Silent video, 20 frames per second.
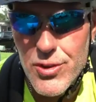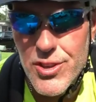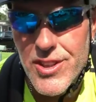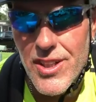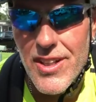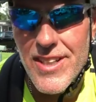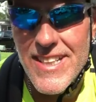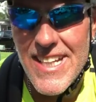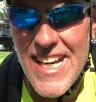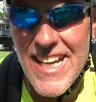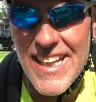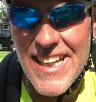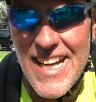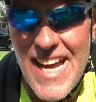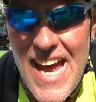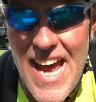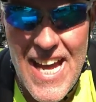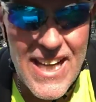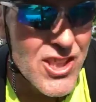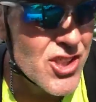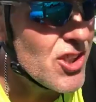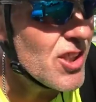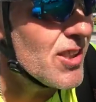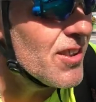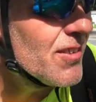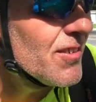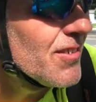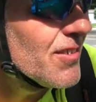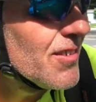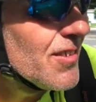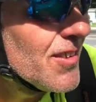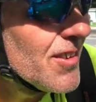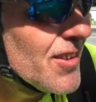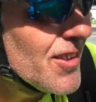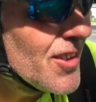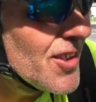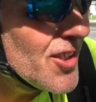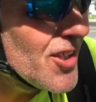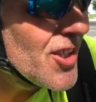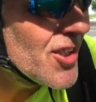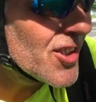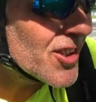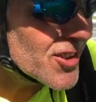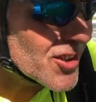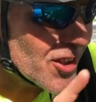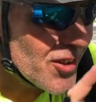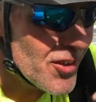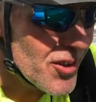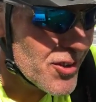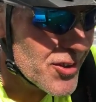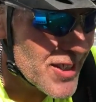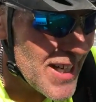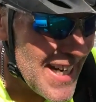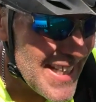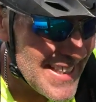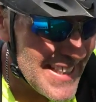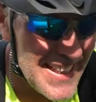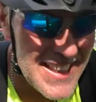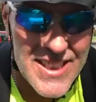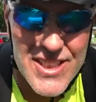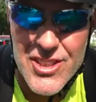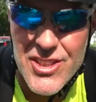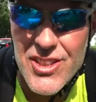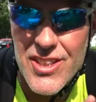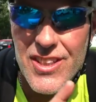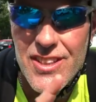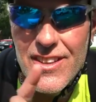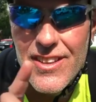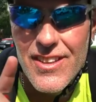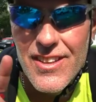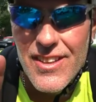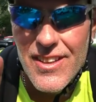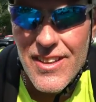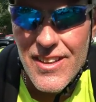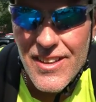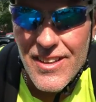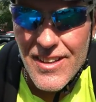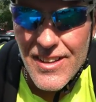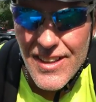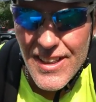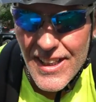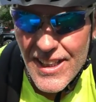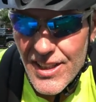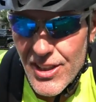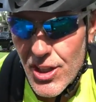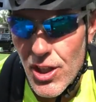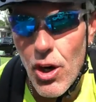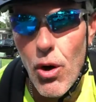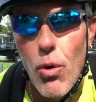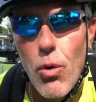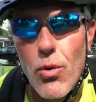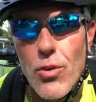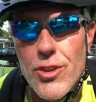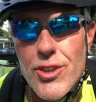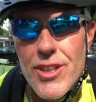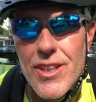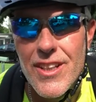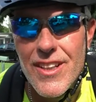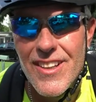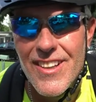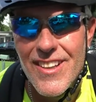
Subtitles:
you start taking action to turn those ideas into goals,